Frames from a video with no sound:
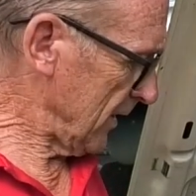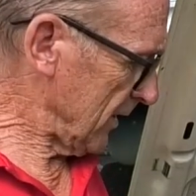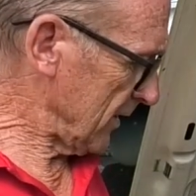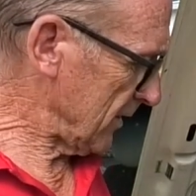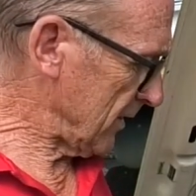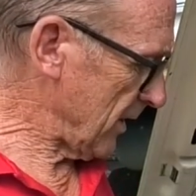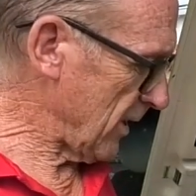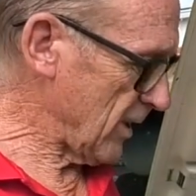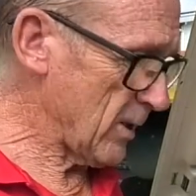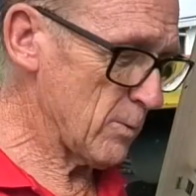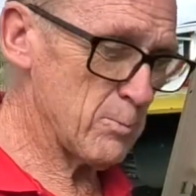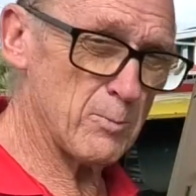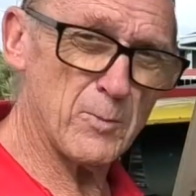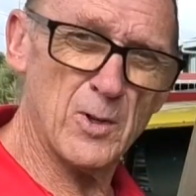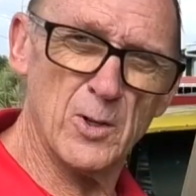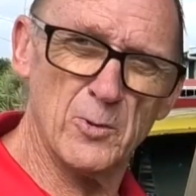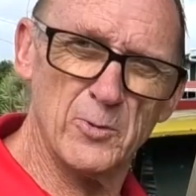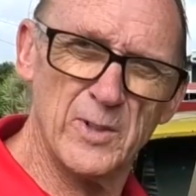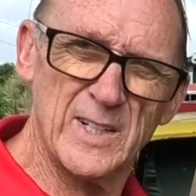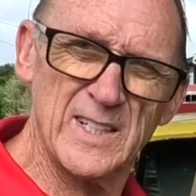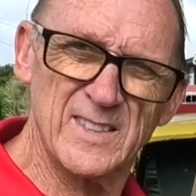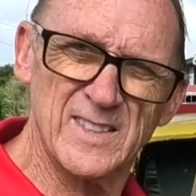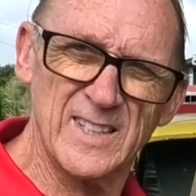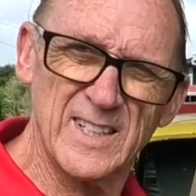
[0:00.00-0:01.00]
So my
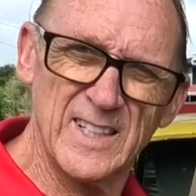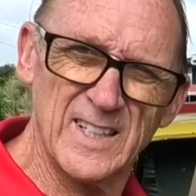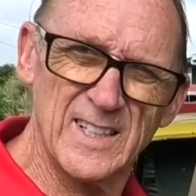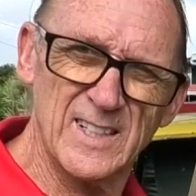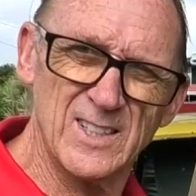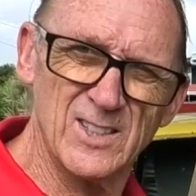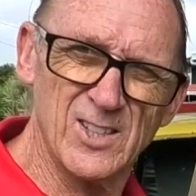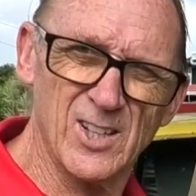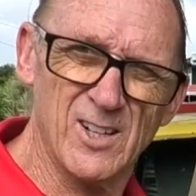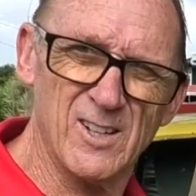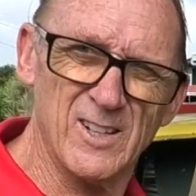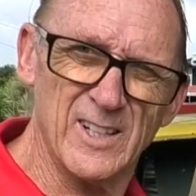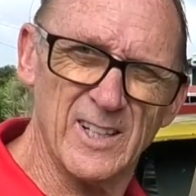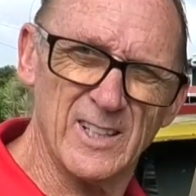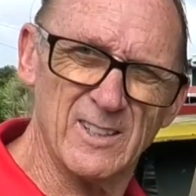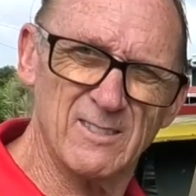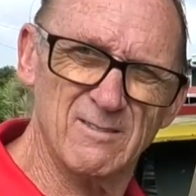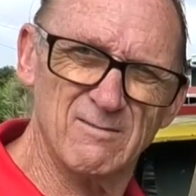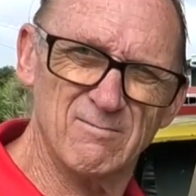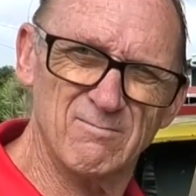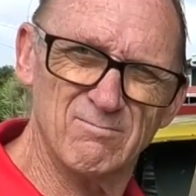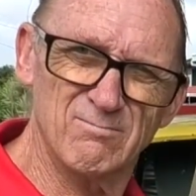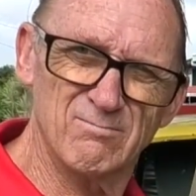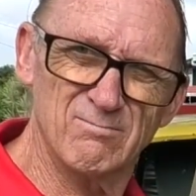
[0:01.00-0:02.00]
rings are getting tired.
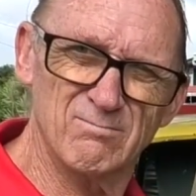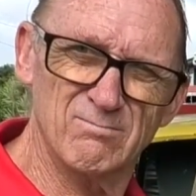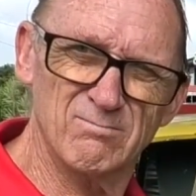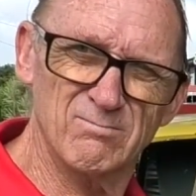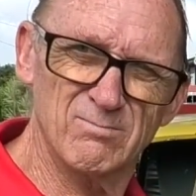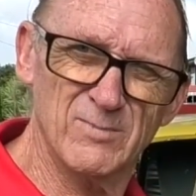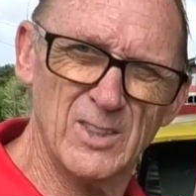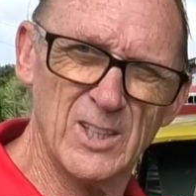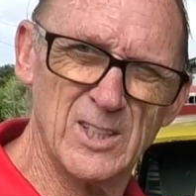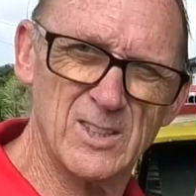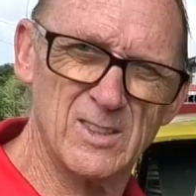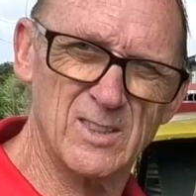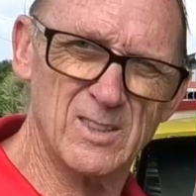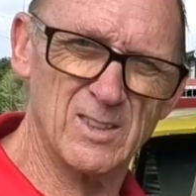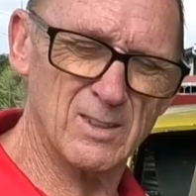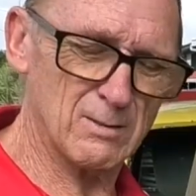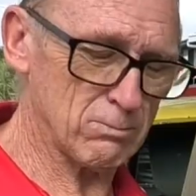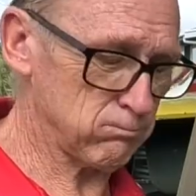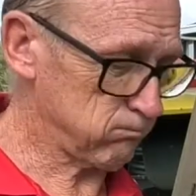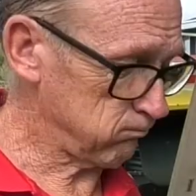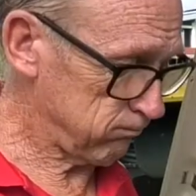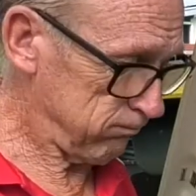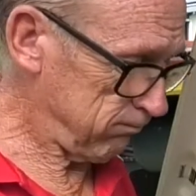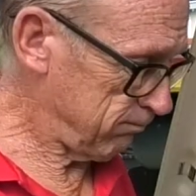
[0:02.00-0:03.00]
That's
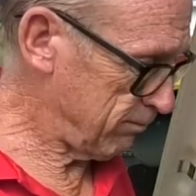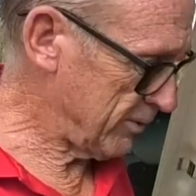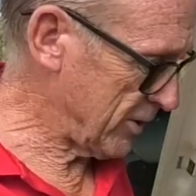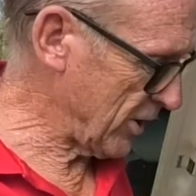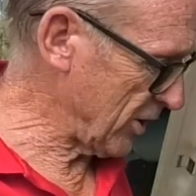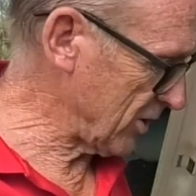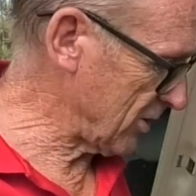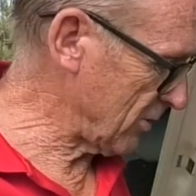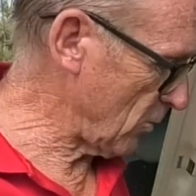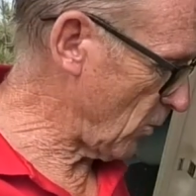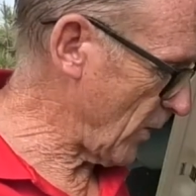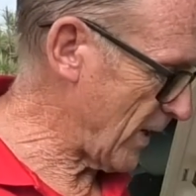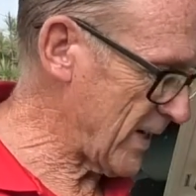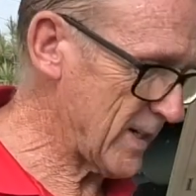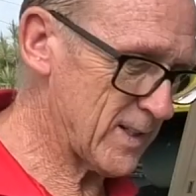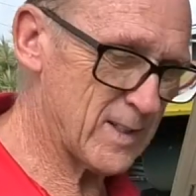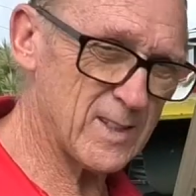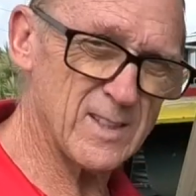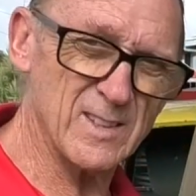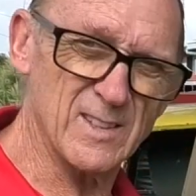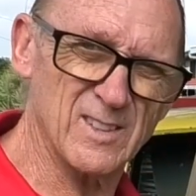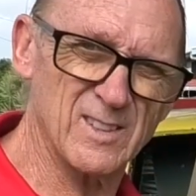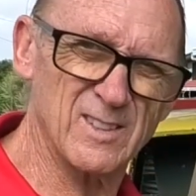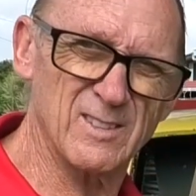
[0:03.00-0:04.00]
just the way it
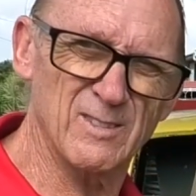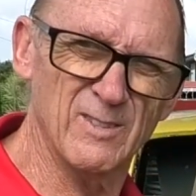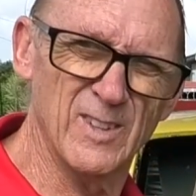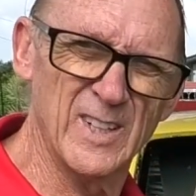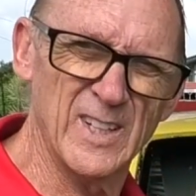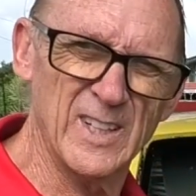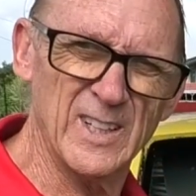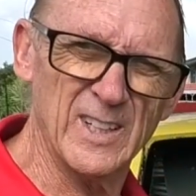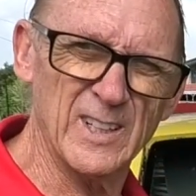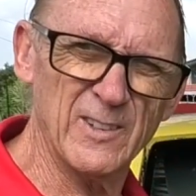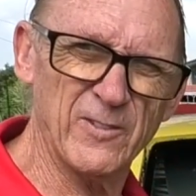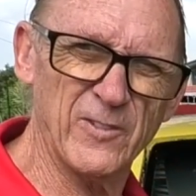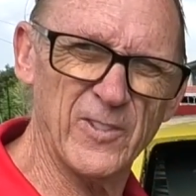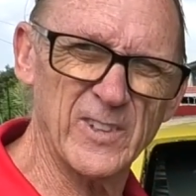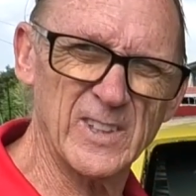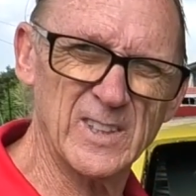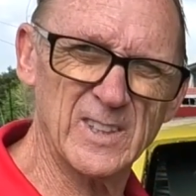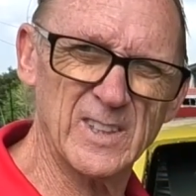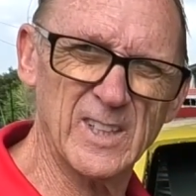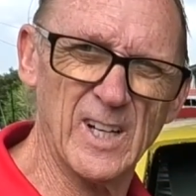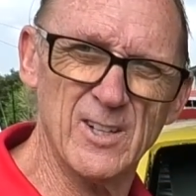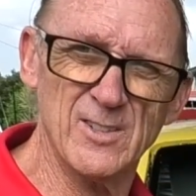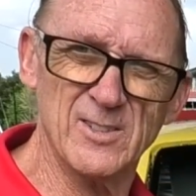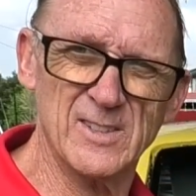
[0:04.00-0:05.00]
is. If
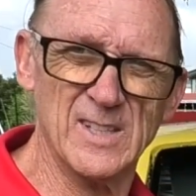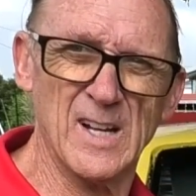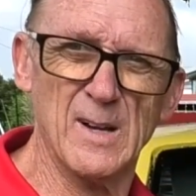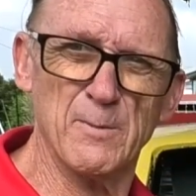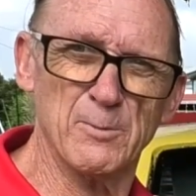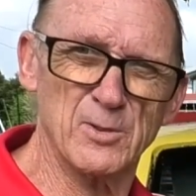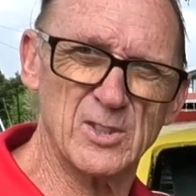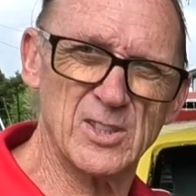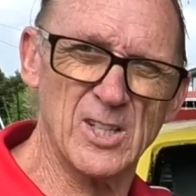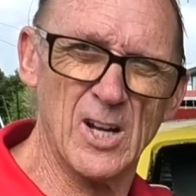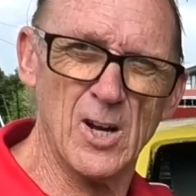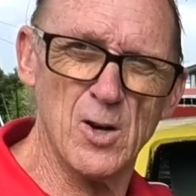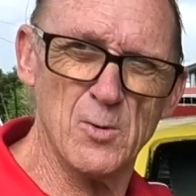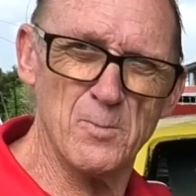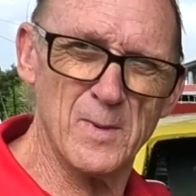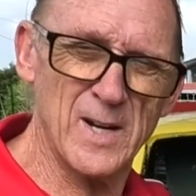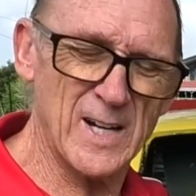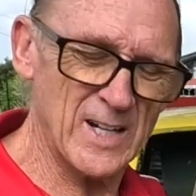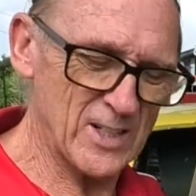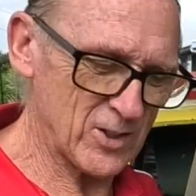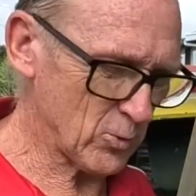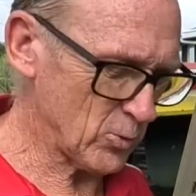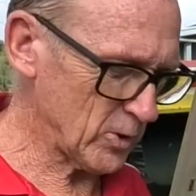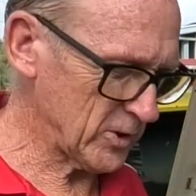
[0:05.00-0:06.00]
it goes up so
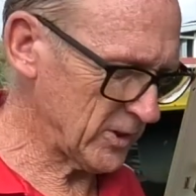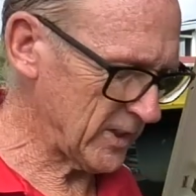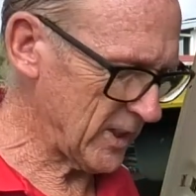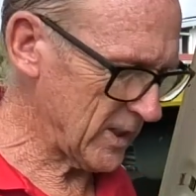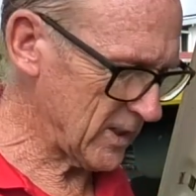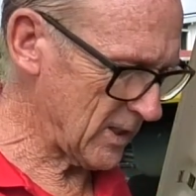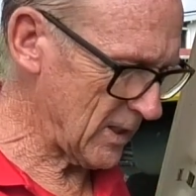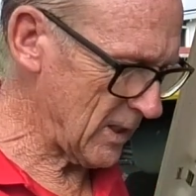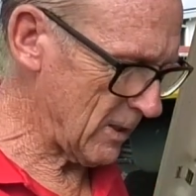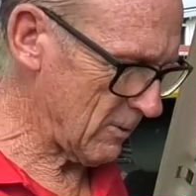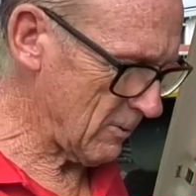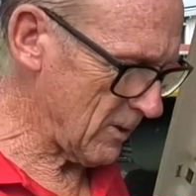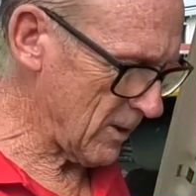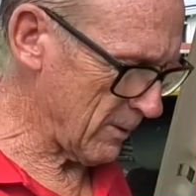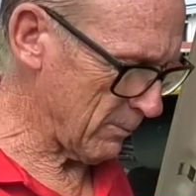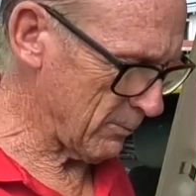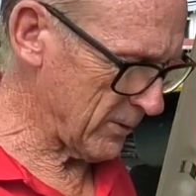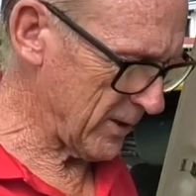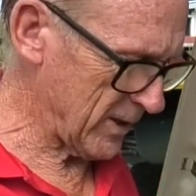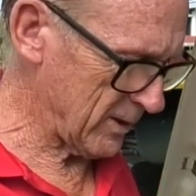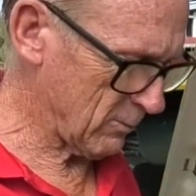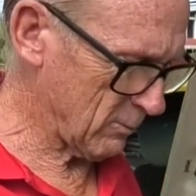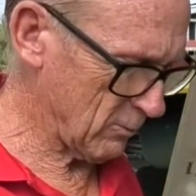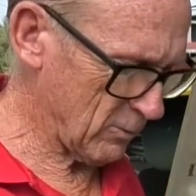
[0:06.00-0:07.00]
much, what'd that go up?
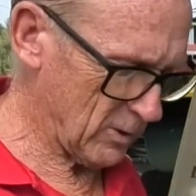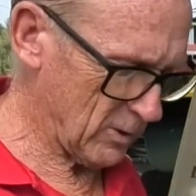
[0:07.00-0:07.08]
That's